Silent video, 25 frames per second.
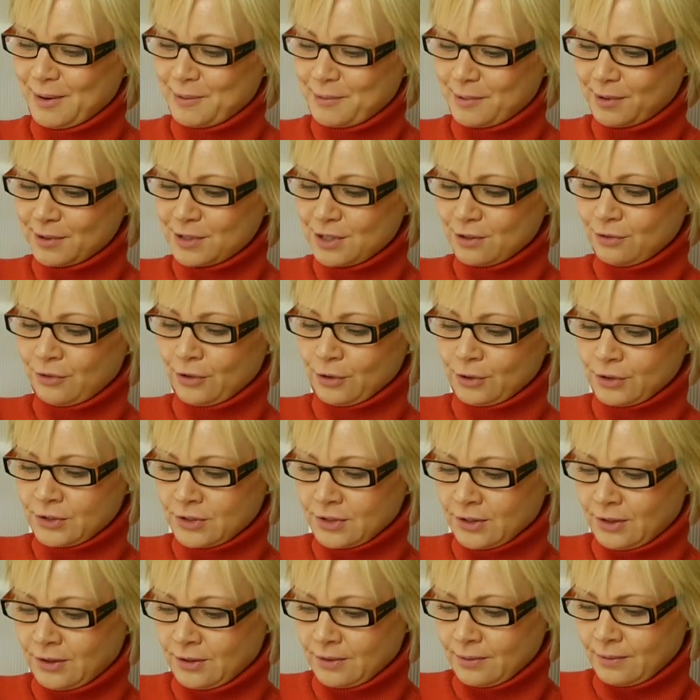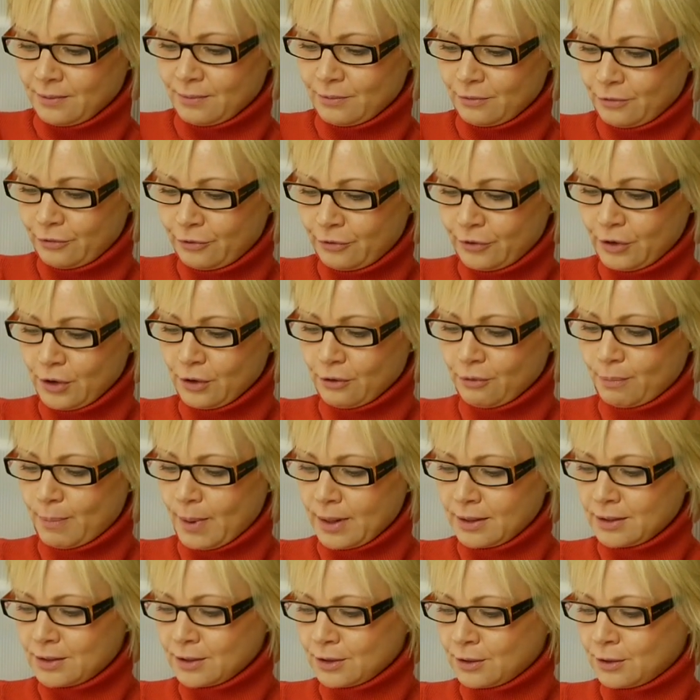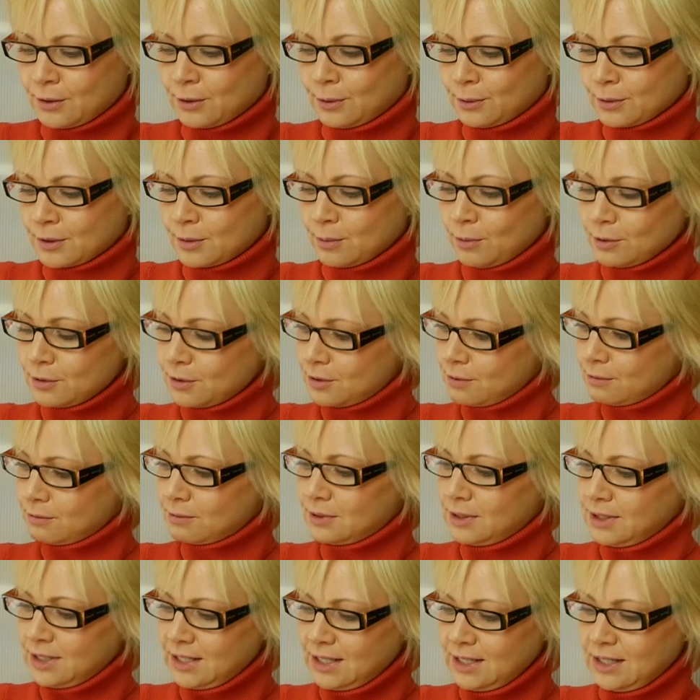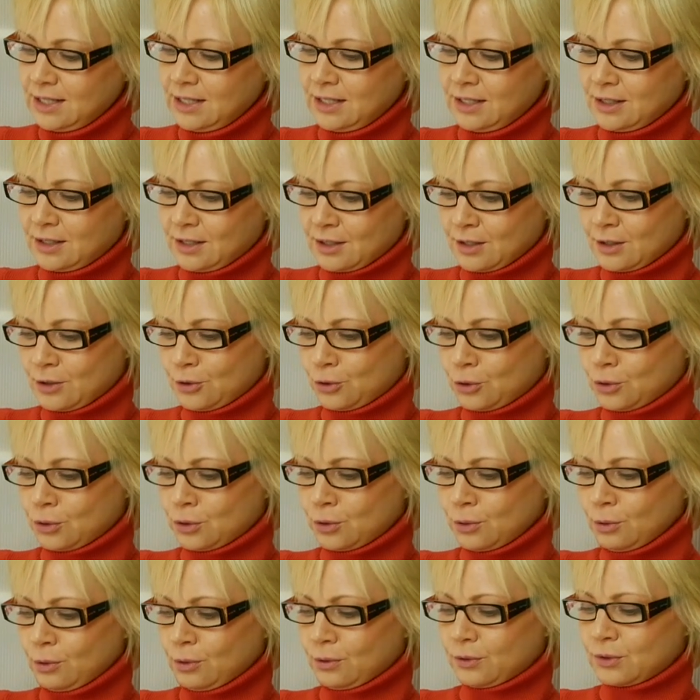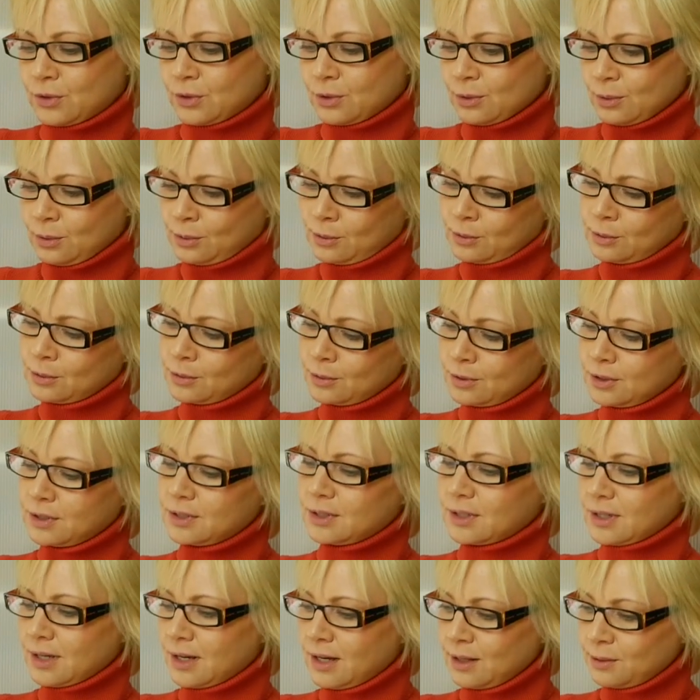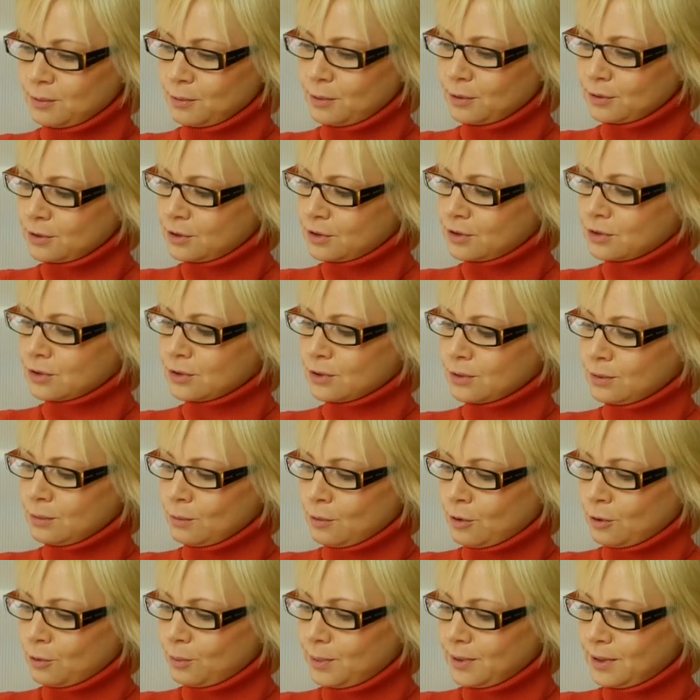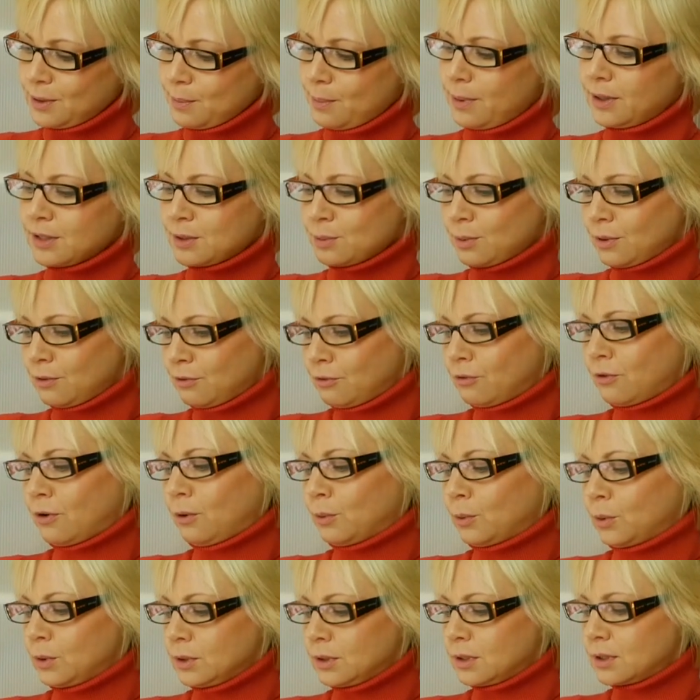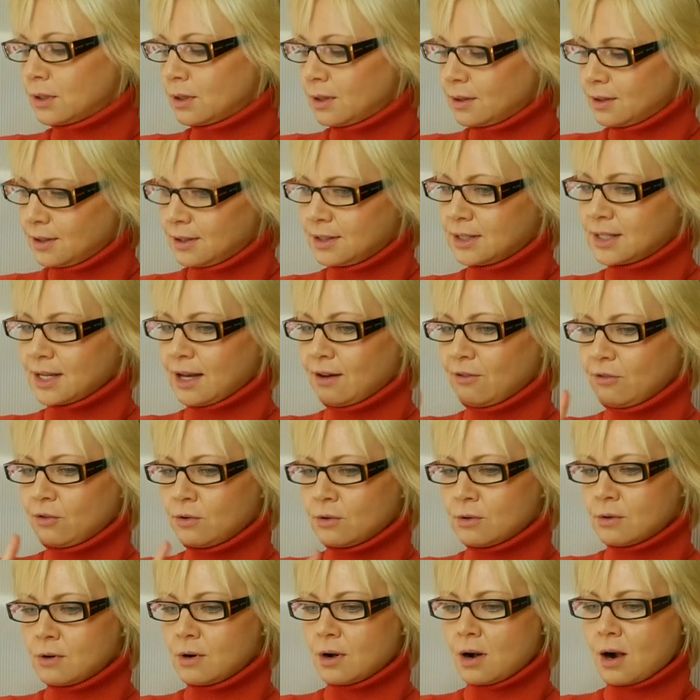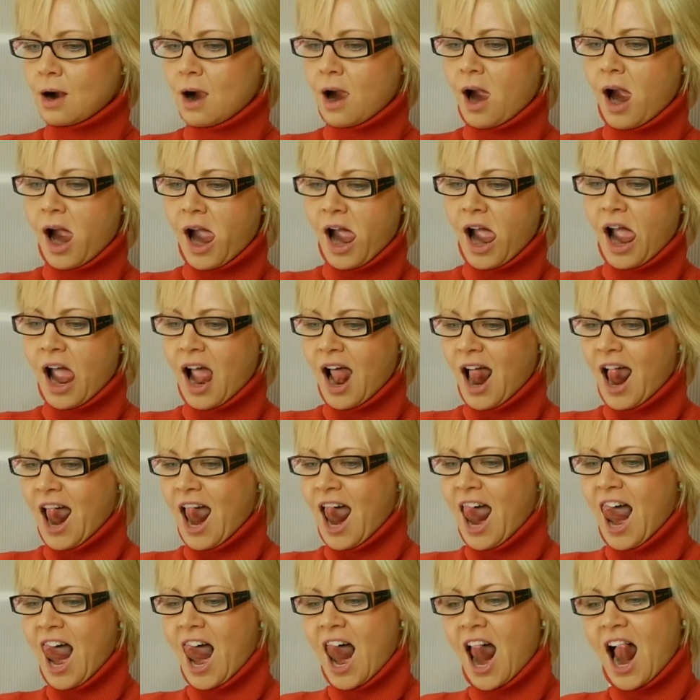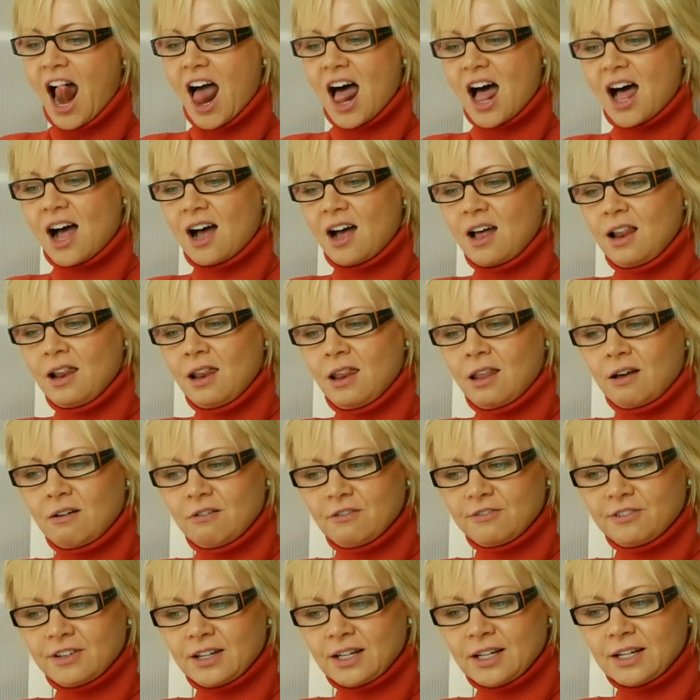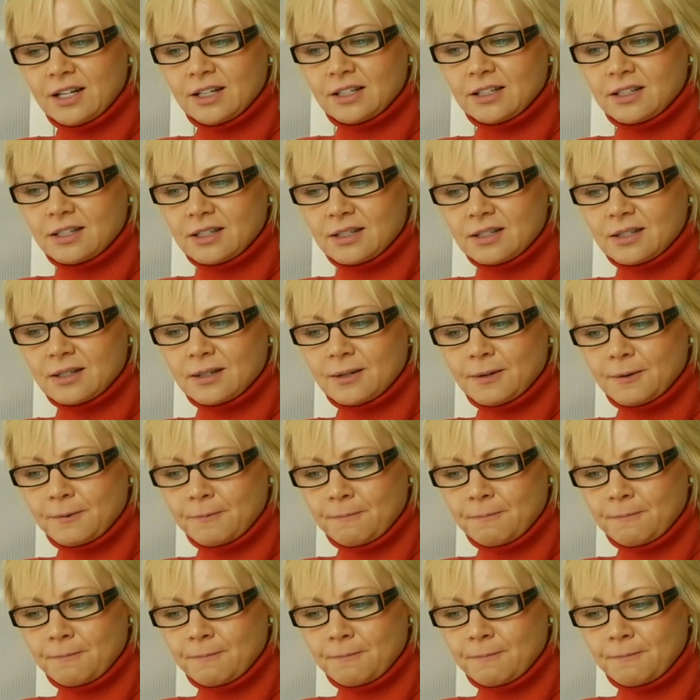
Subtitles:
What to focus on? 3 of Pentacles. What to release? 2 of Swords. And what will be the best way forward? The Devil. I love it.